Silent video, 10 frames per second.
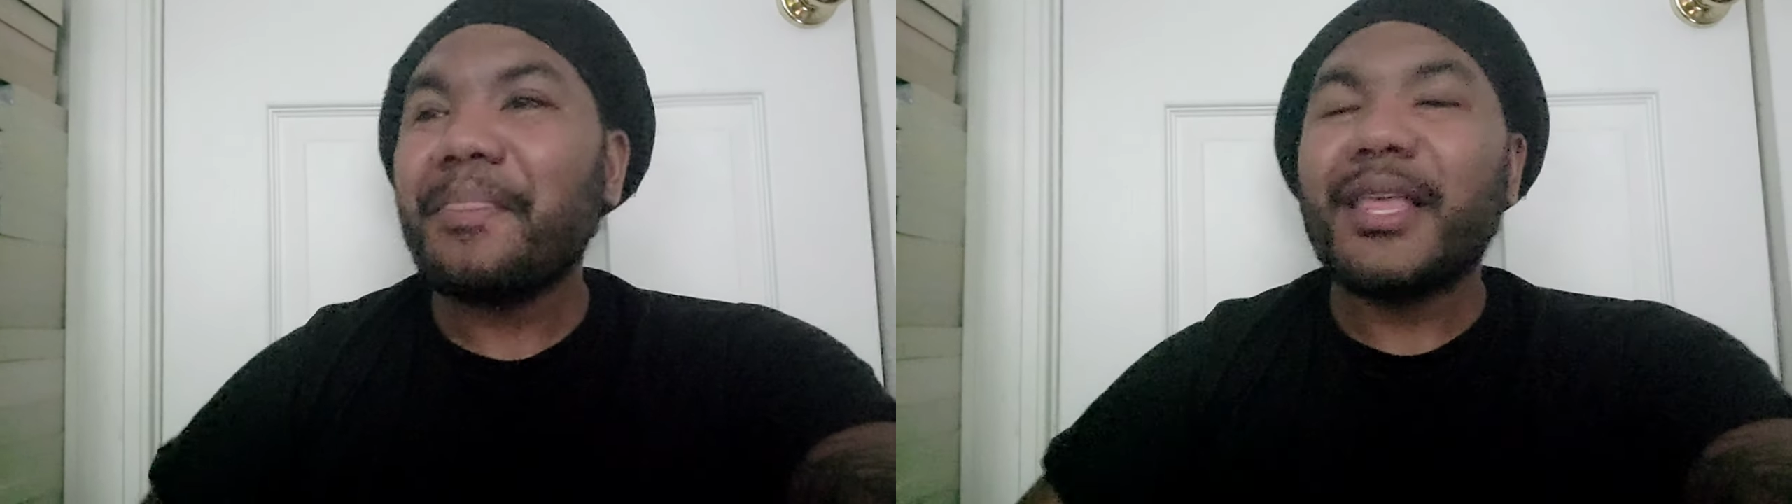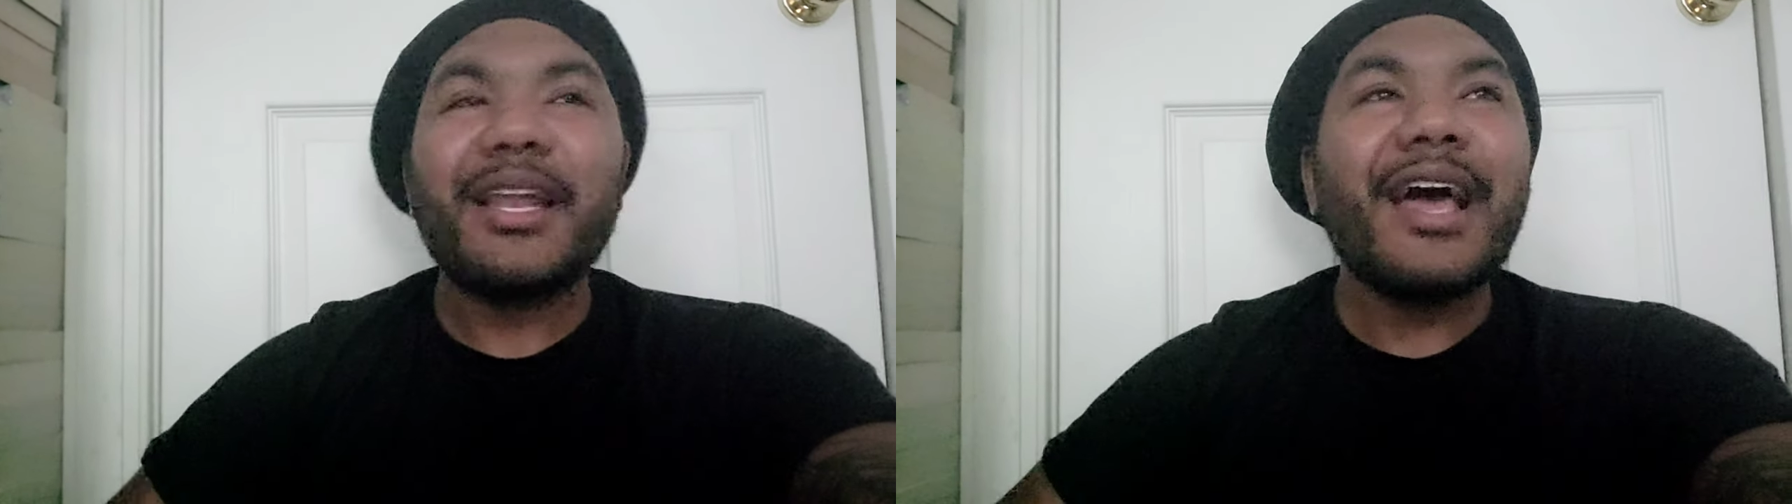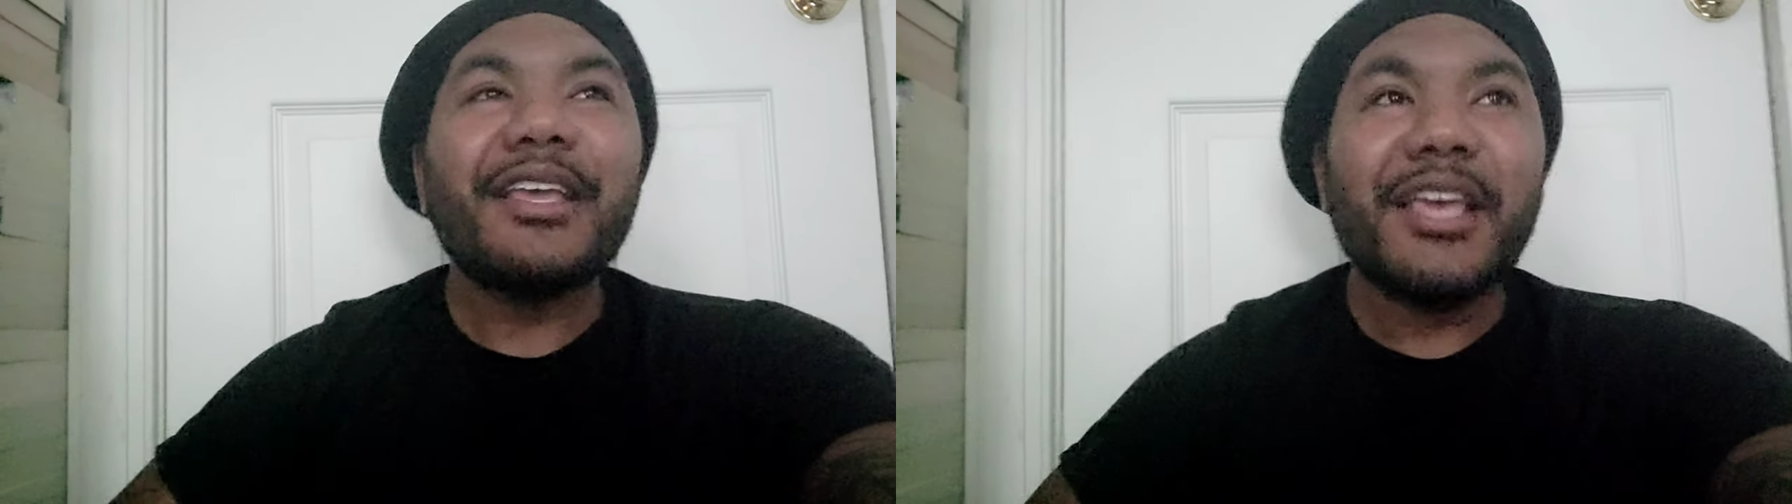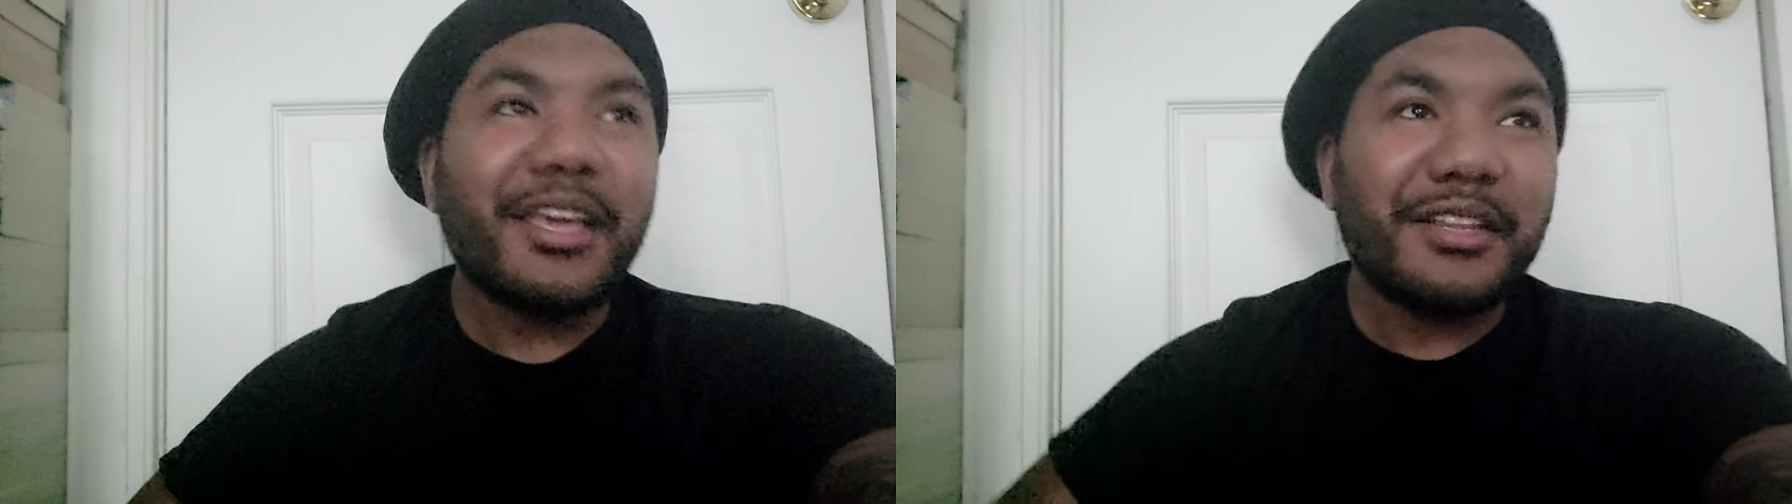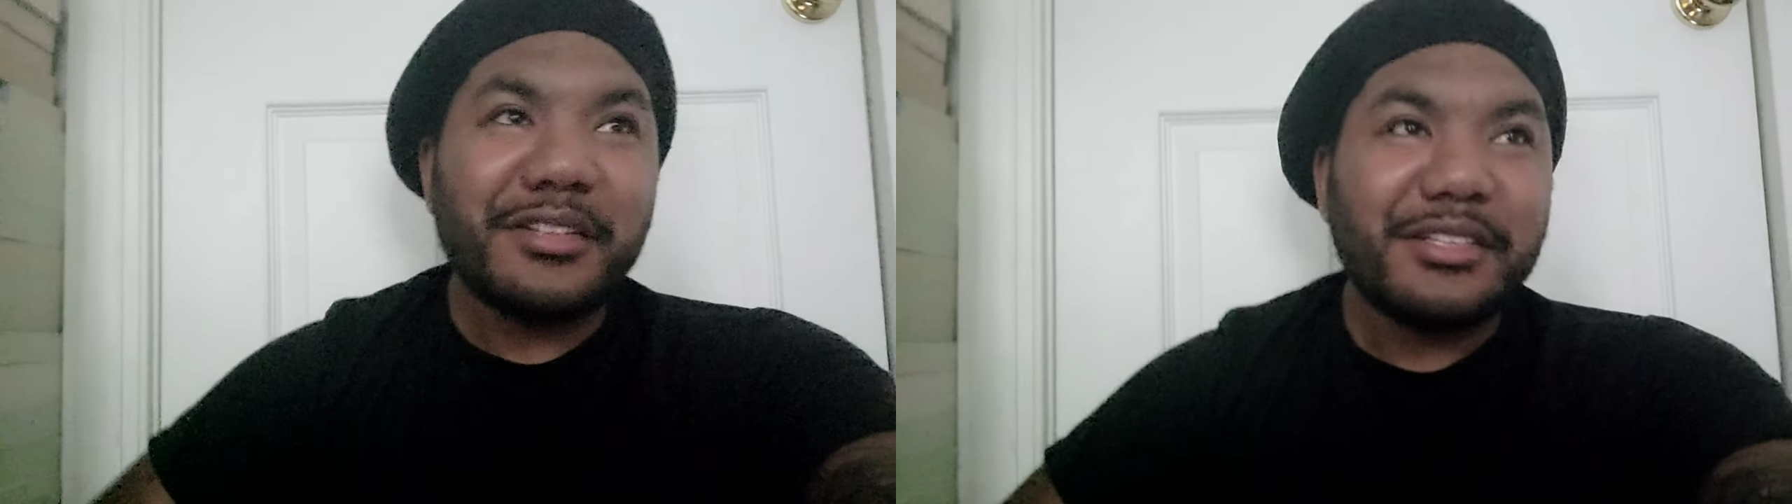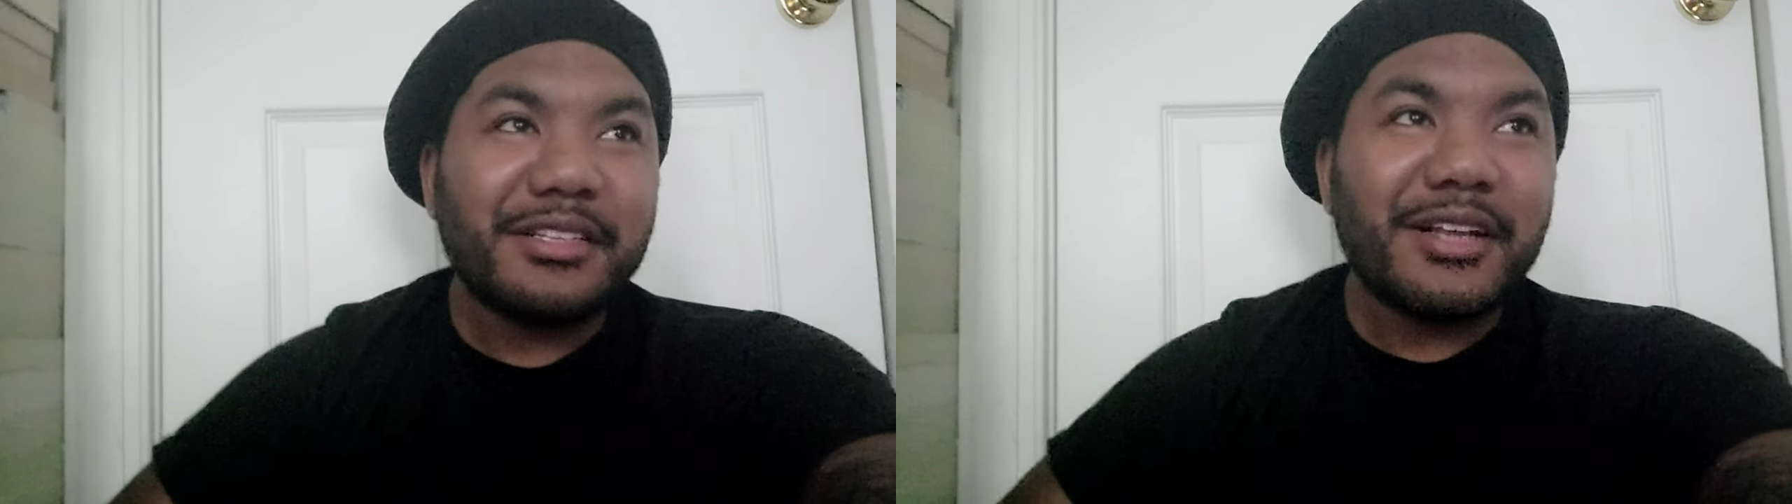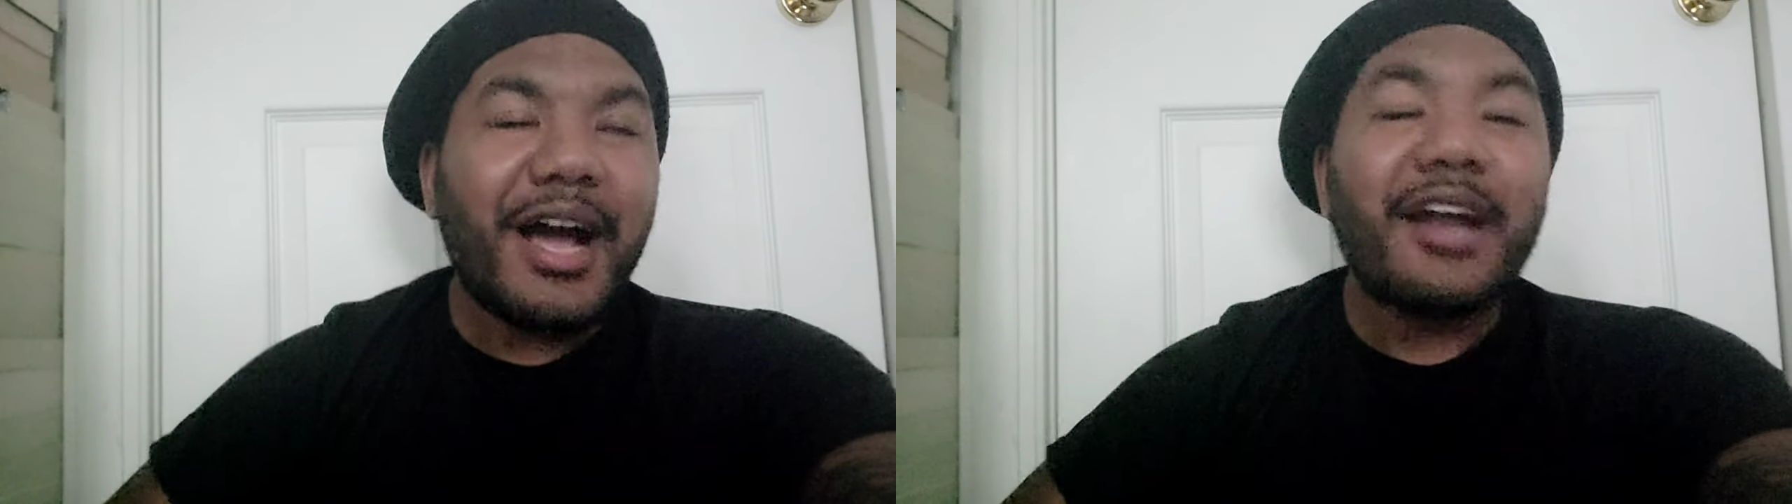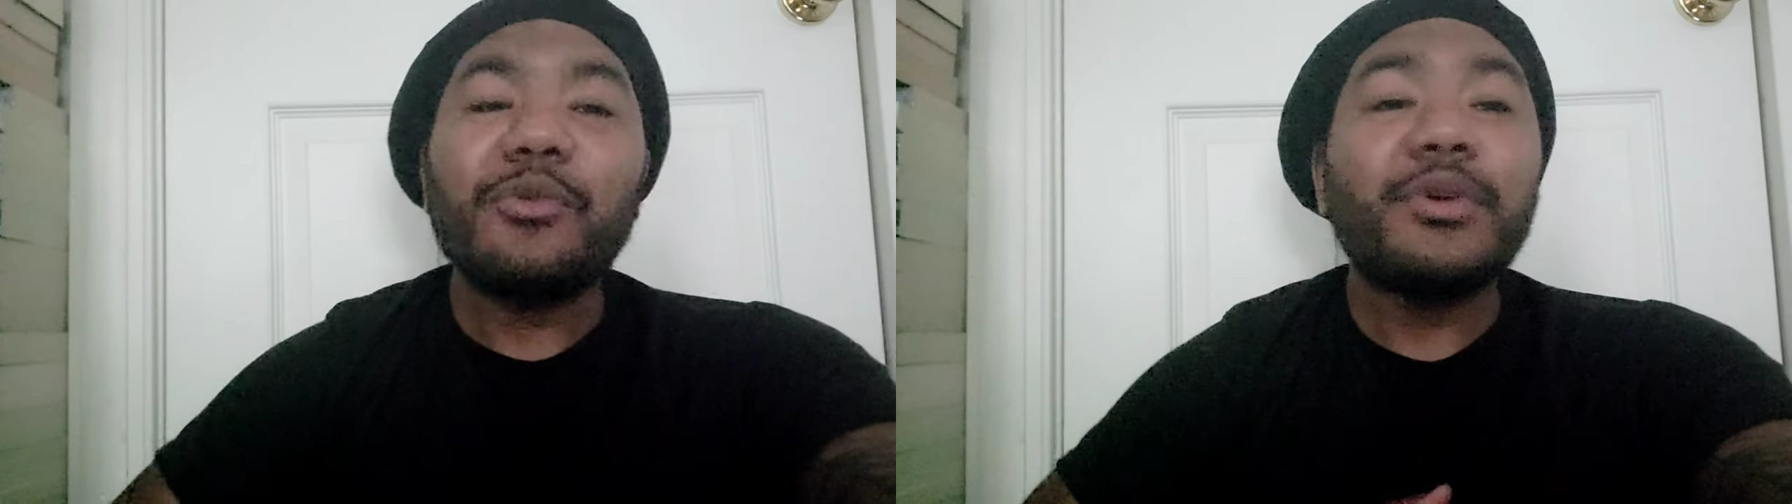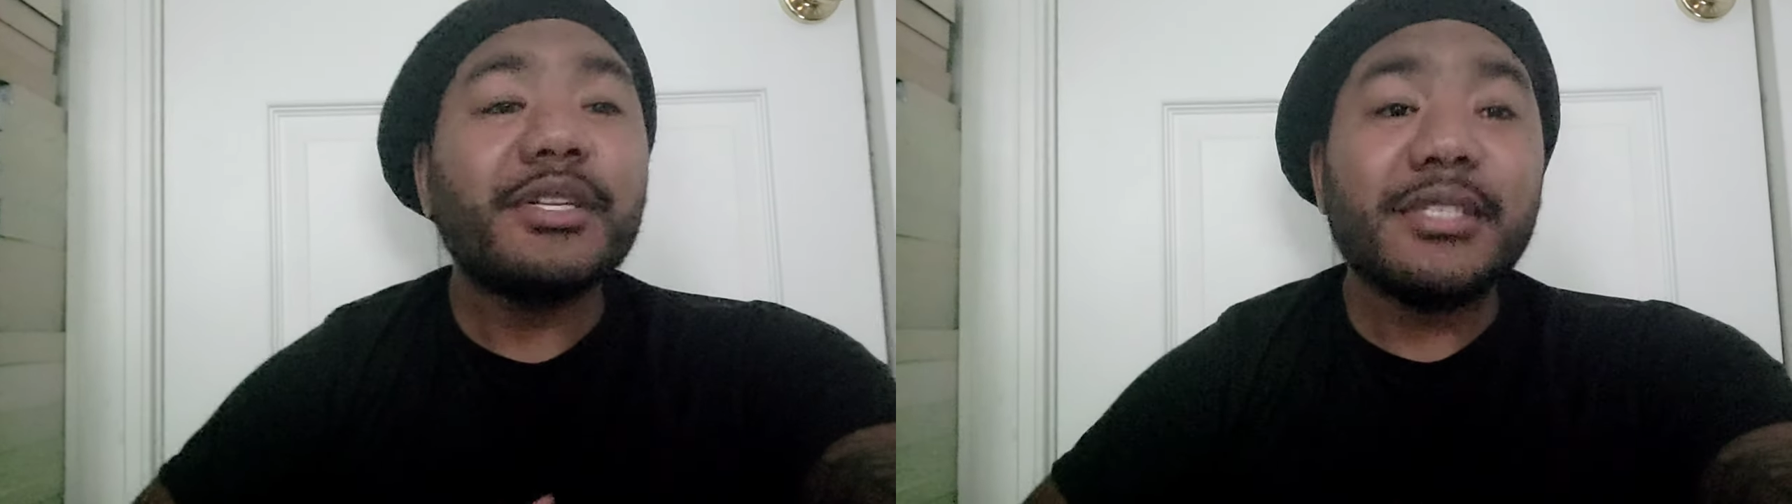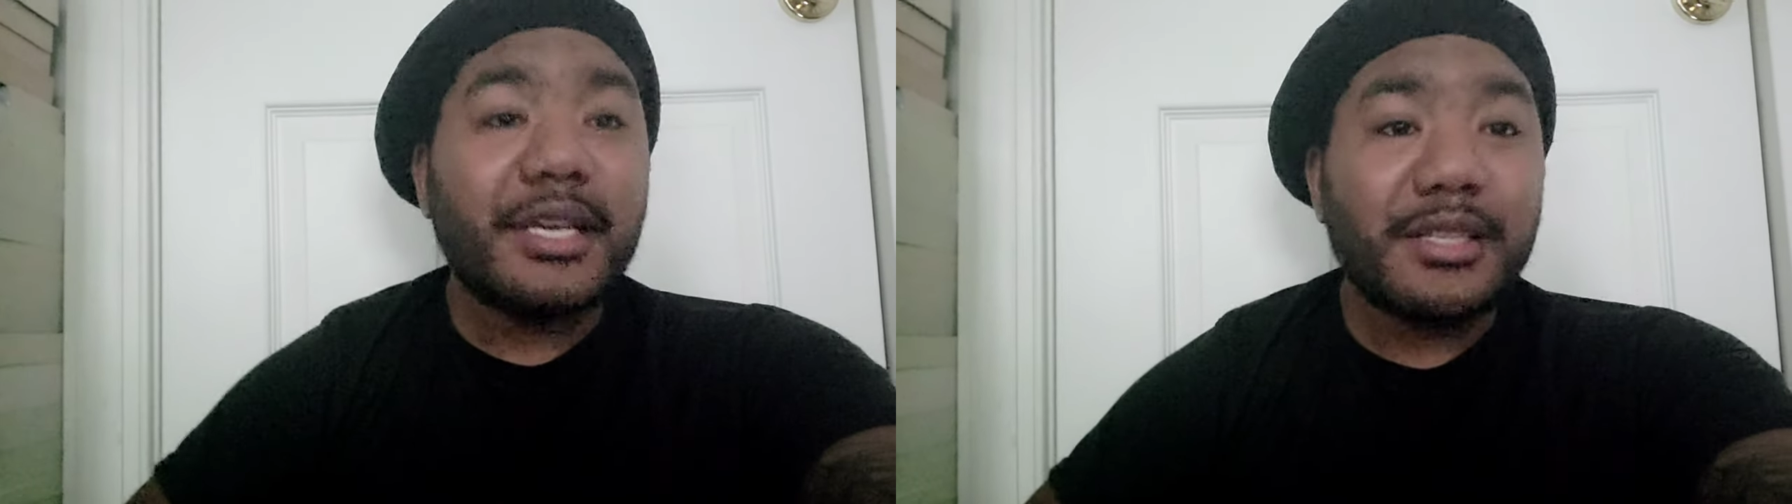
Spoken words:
And I don't want to take